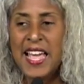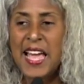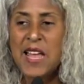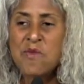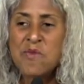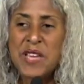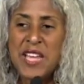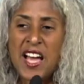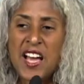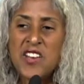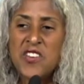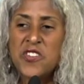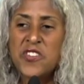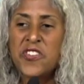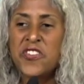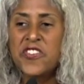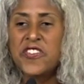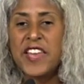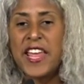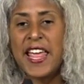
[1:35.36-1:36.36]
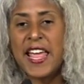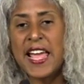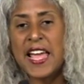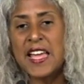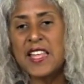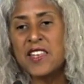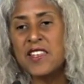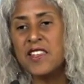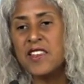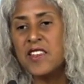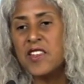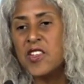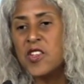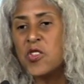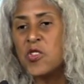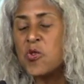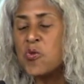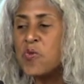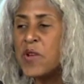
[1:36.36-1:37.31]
And we understand the